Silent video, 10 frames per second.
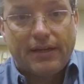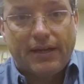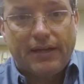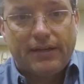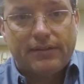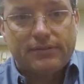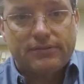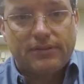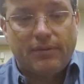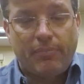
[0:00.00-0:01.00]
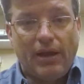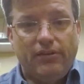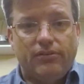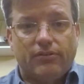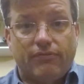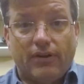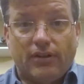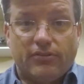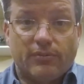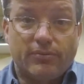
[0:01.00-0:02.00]
And the base is
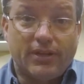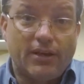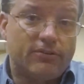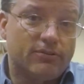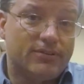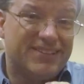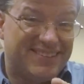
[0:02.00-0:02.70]
fairly substantial.